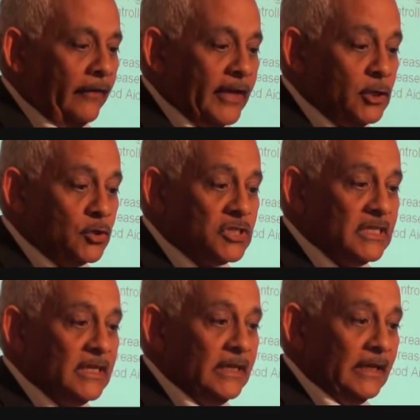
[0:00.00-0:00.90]
And then you
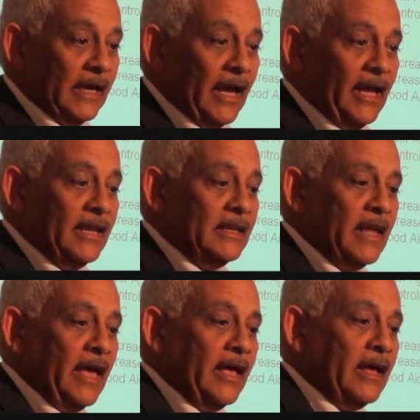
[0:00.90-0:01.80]
see
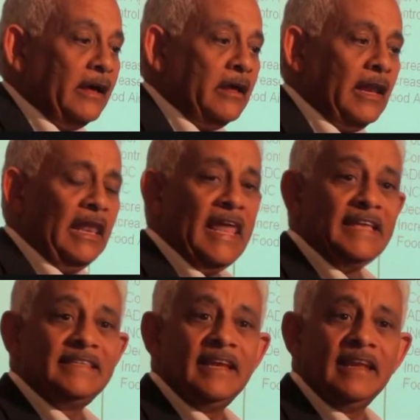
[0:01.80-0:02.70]
in uh,
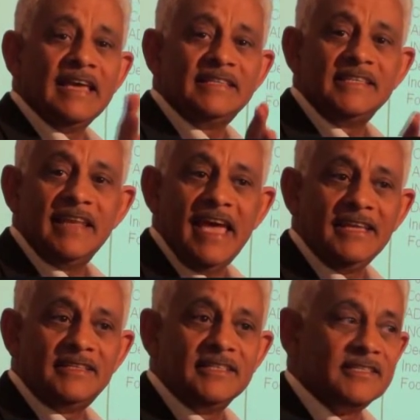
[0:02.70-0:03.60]
late
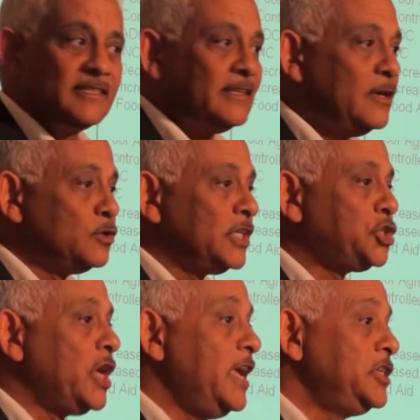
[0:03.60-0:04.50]
1980s, there was
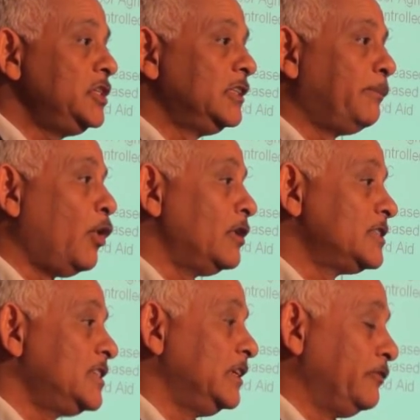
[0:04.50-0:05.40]
a change in the
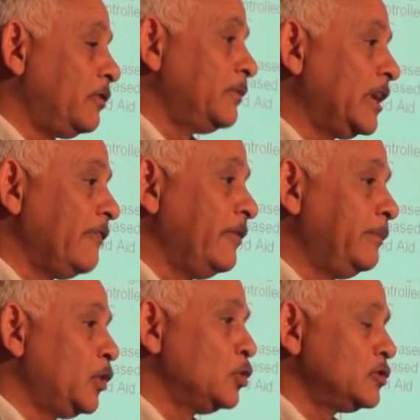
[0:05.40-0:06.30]
policy from the
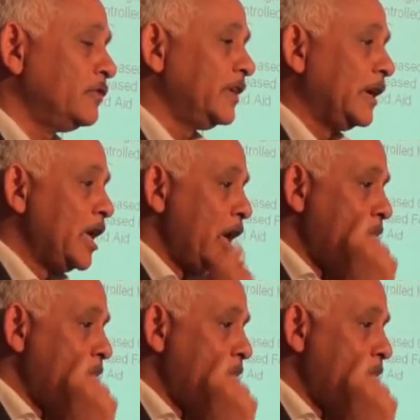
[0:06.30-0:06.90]
government because of the